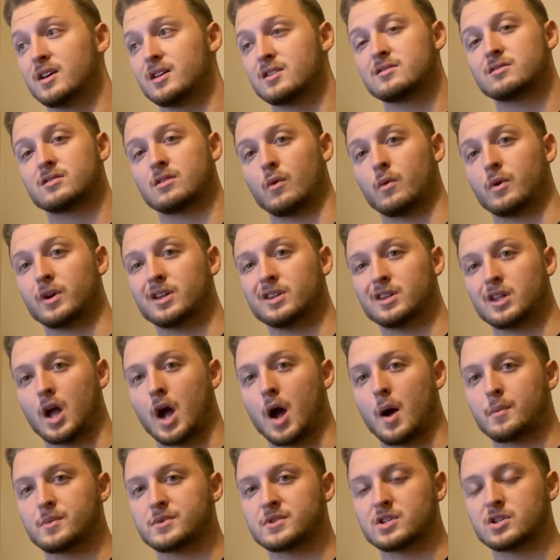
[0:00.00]
it's going in the
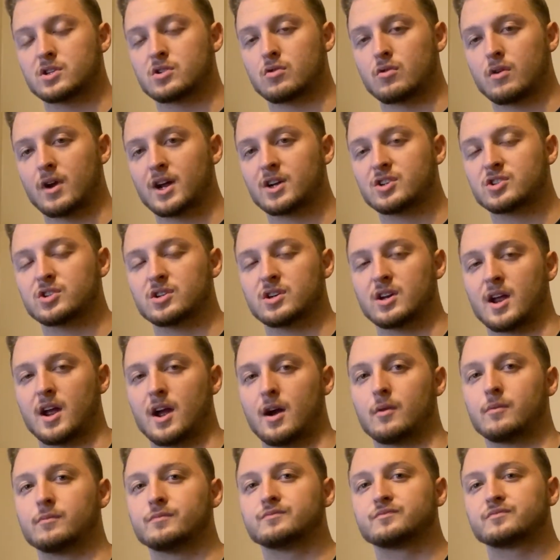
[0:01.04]
opposite direction
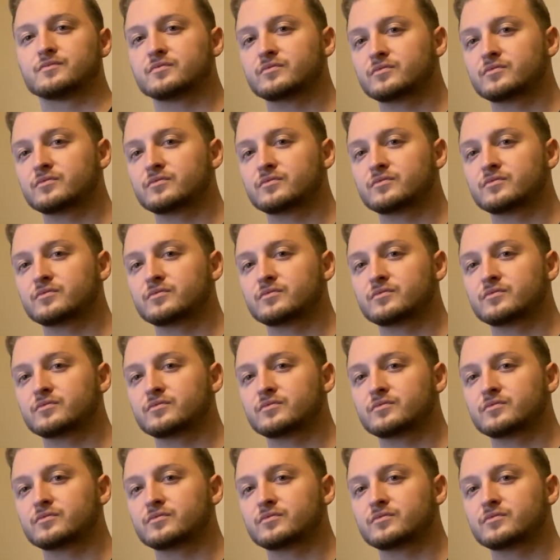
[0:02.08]
now